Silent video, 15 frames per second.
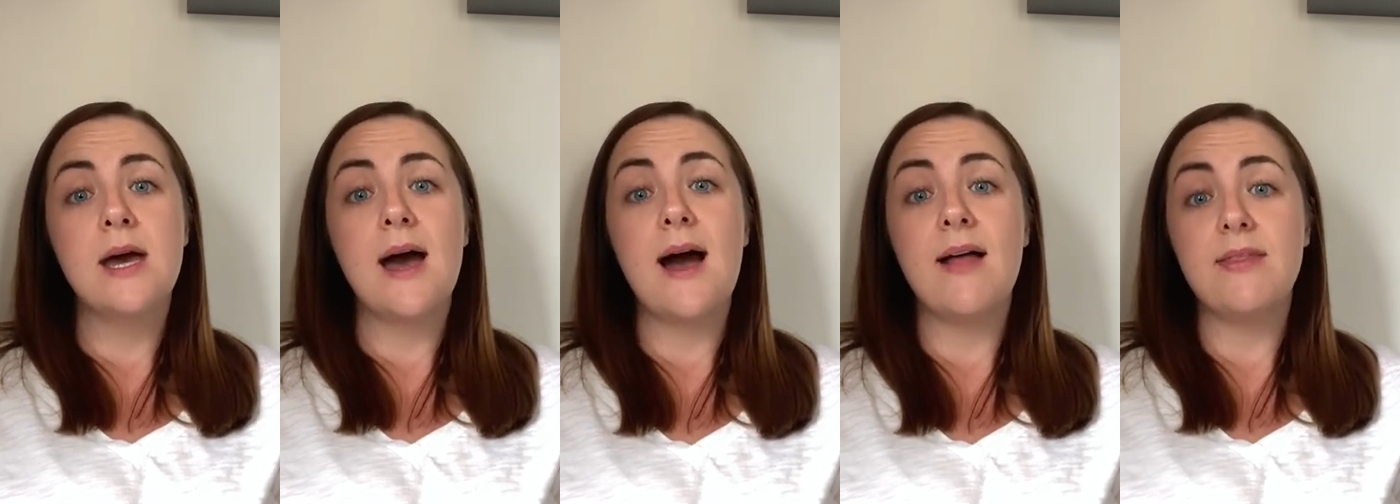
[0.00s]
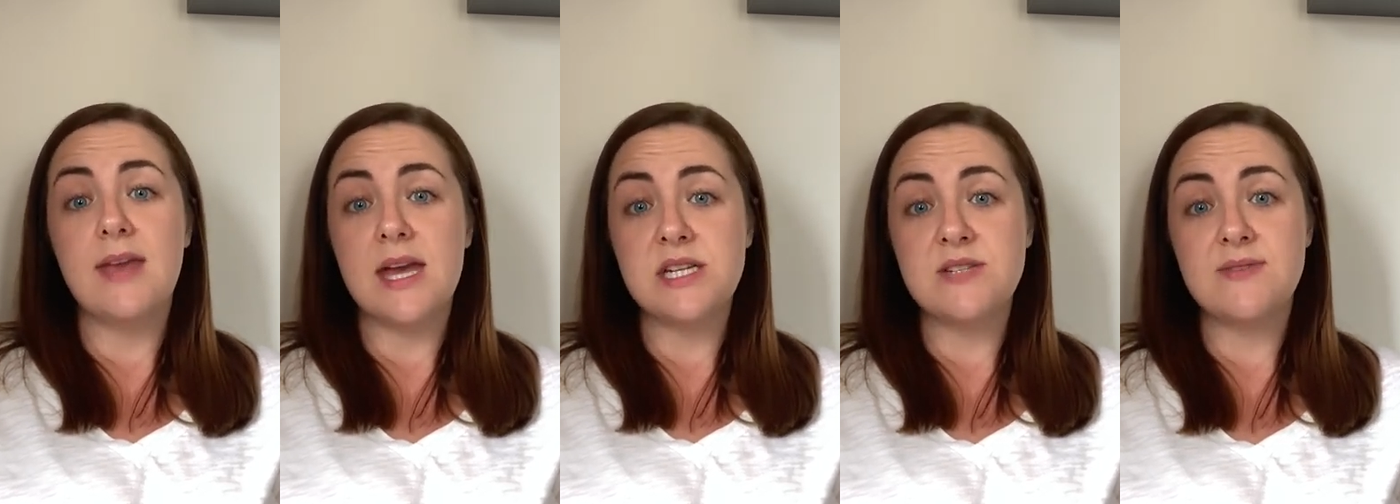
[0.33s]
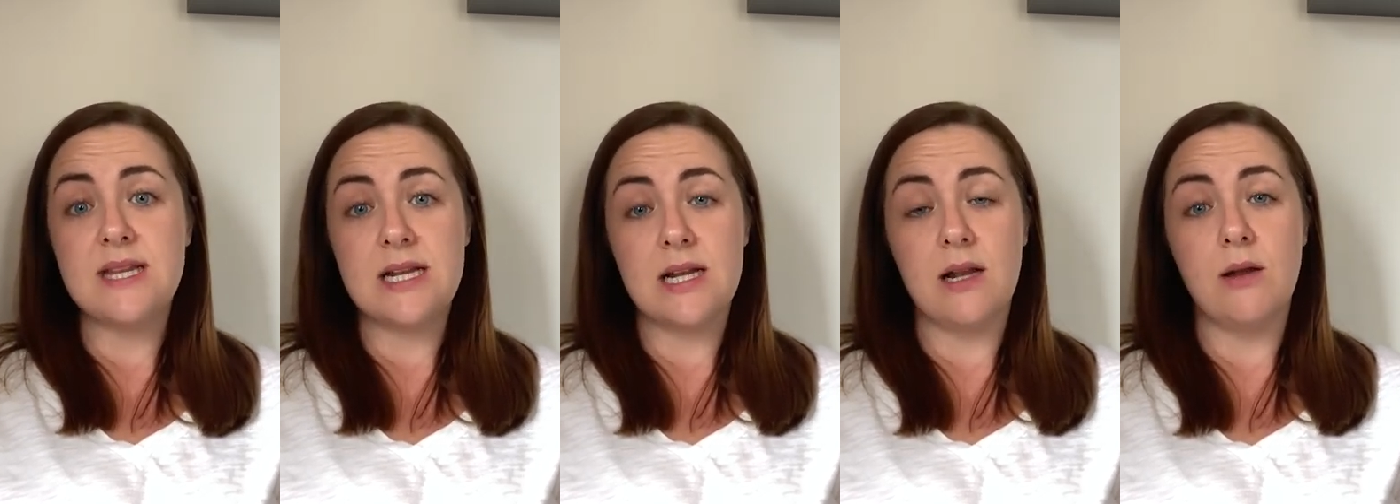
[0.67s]
at the end of the
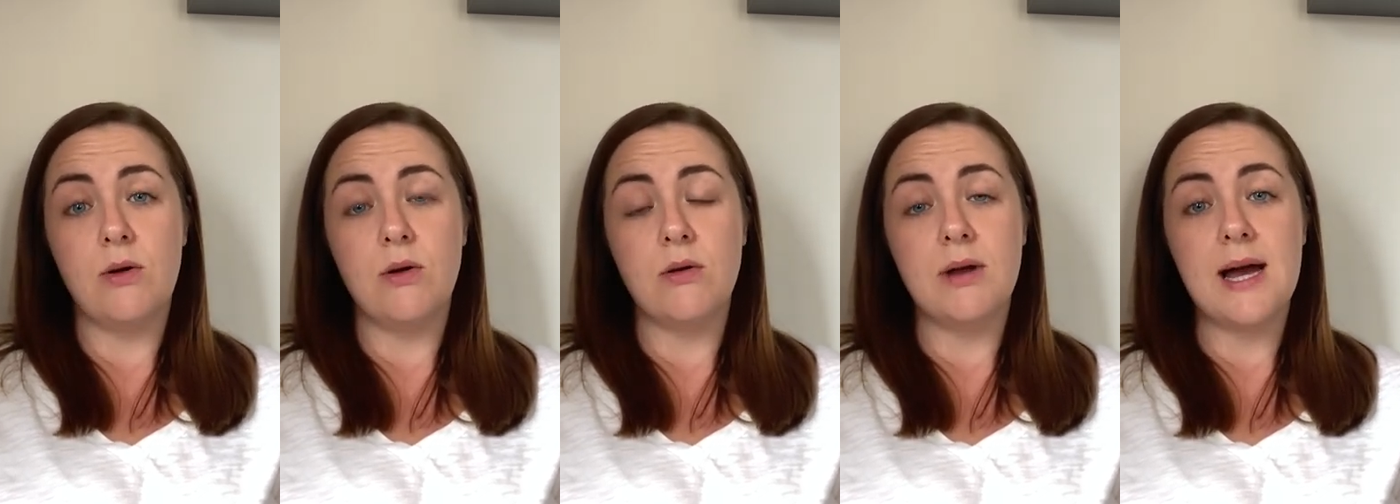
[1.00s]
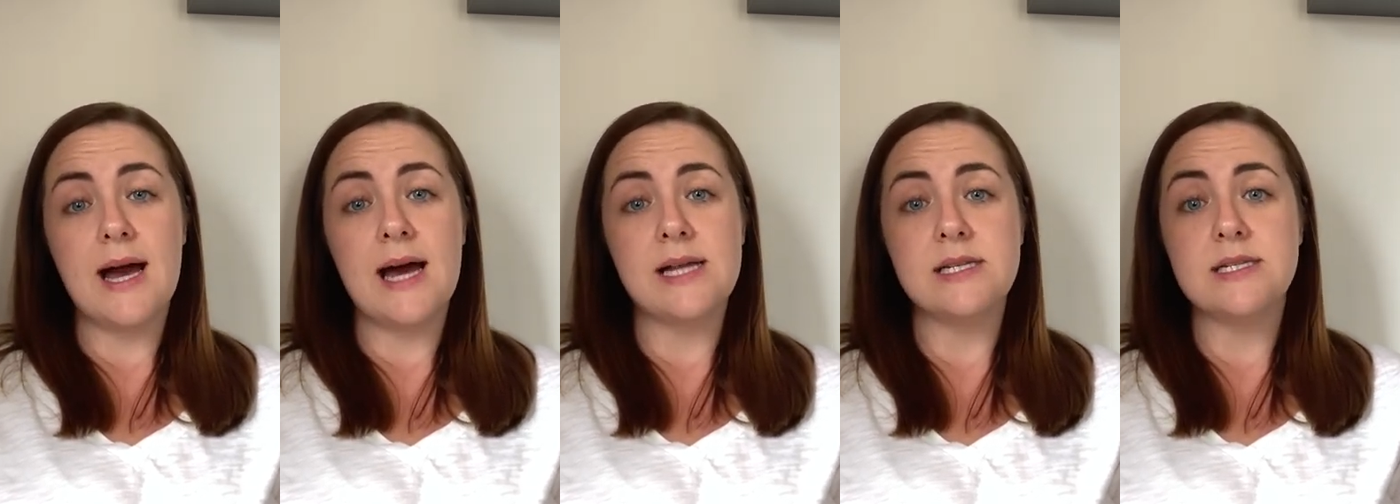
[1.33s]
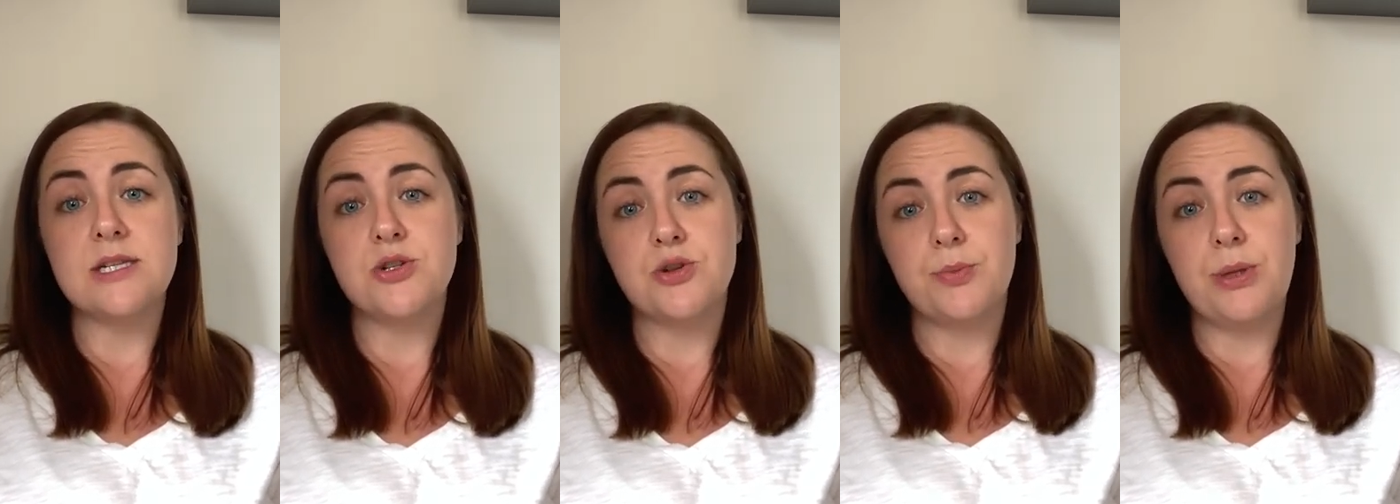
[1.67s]
knit along and
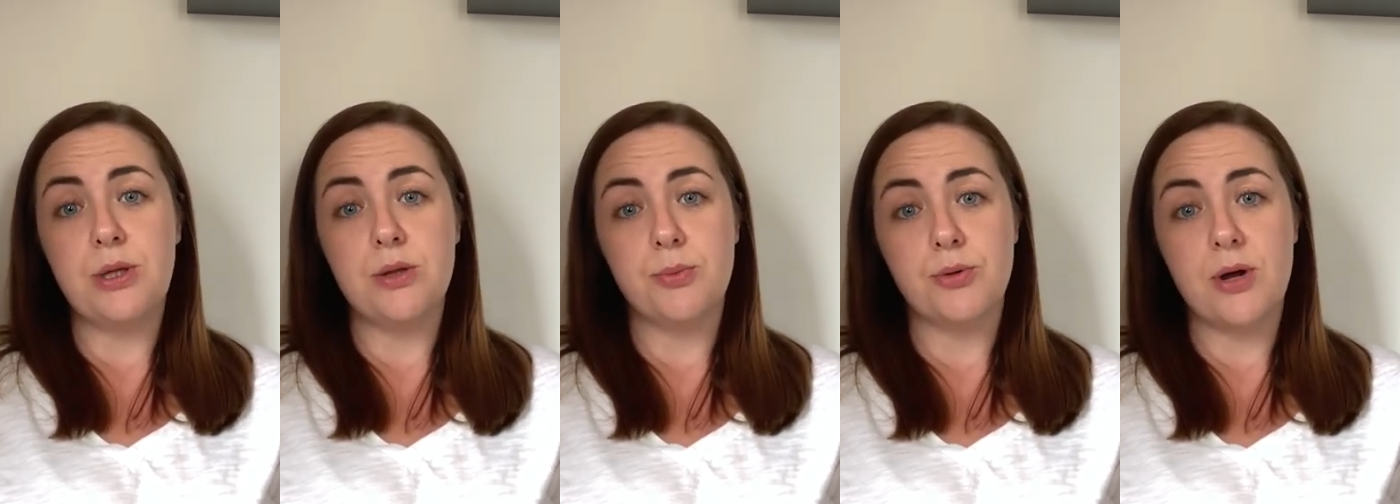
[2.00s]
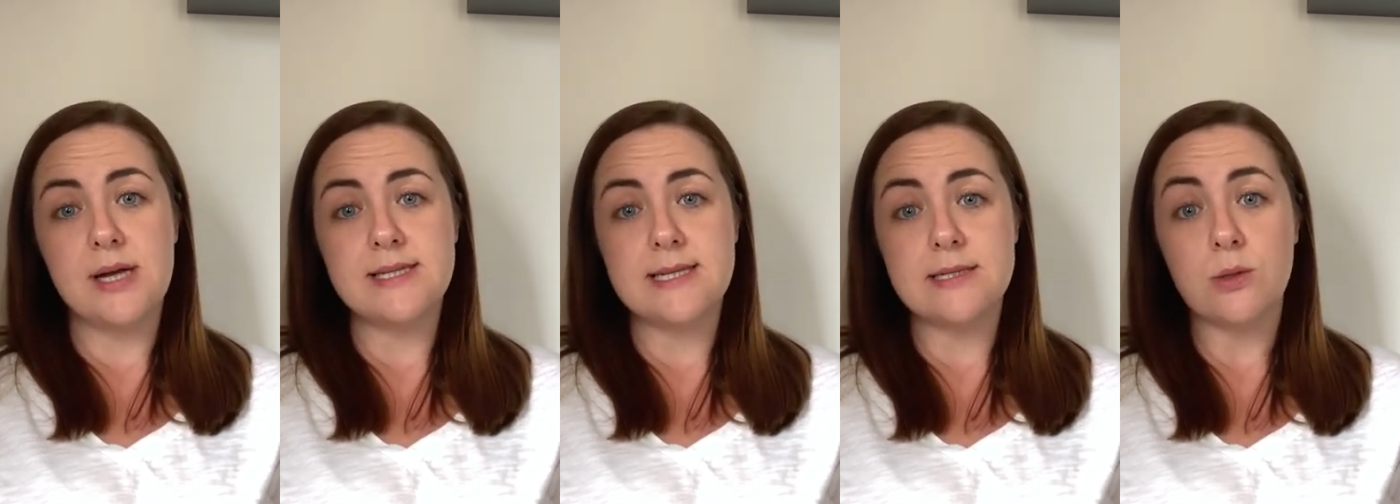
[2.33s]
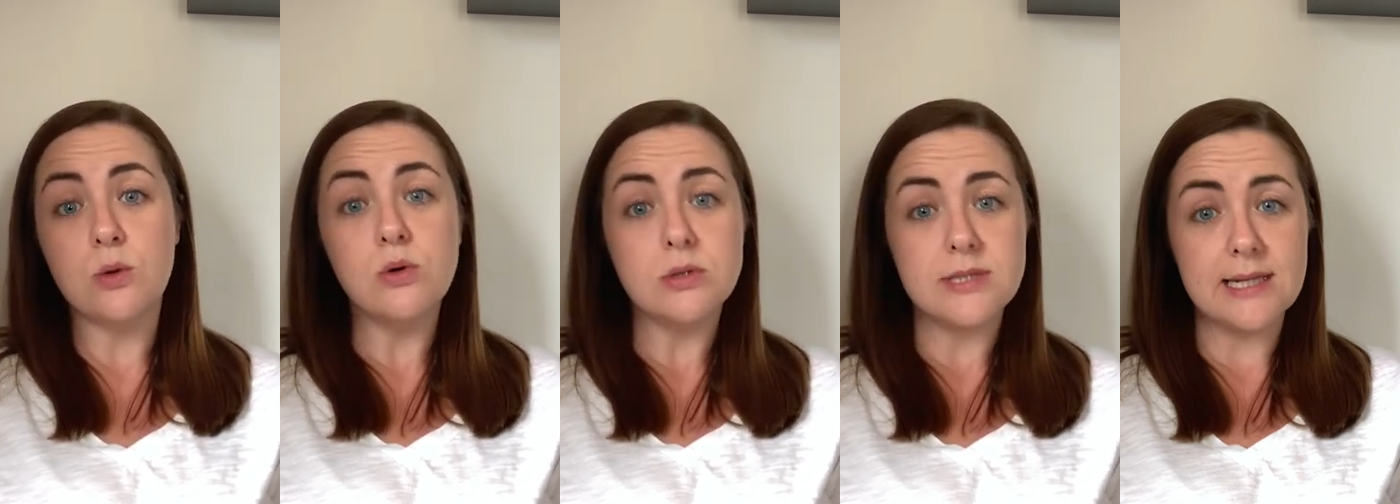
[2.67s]
distribute the prizes
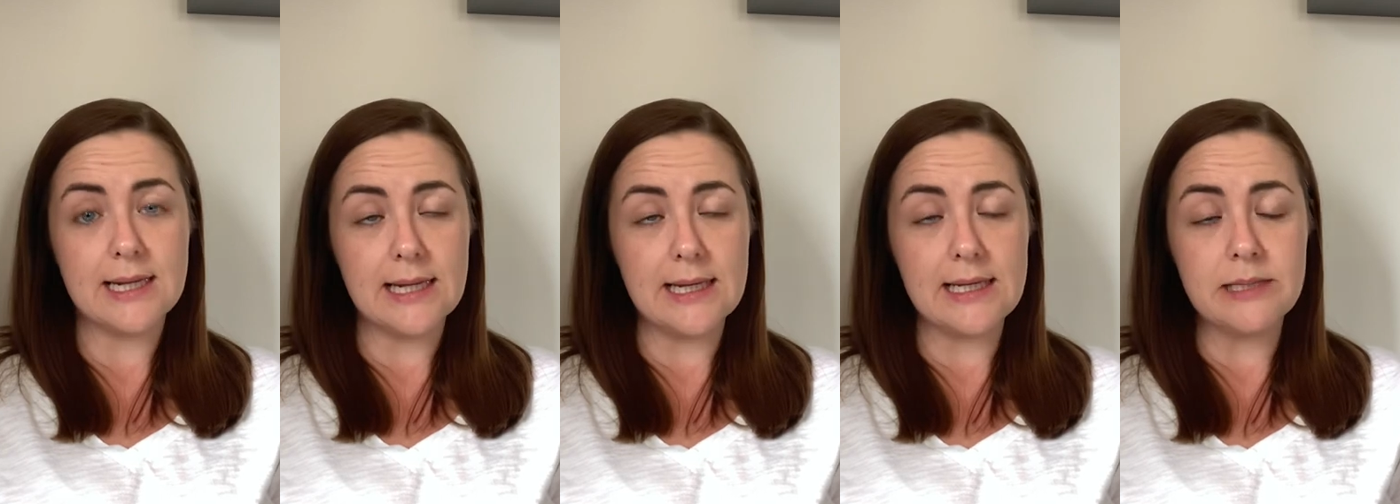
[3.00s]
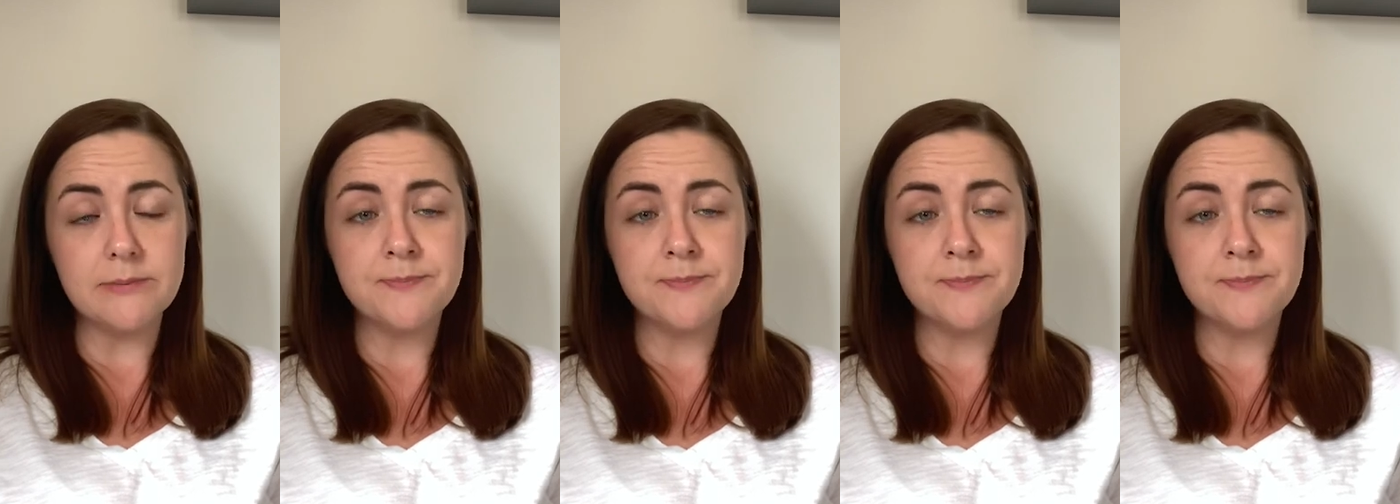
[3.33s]
accordingly.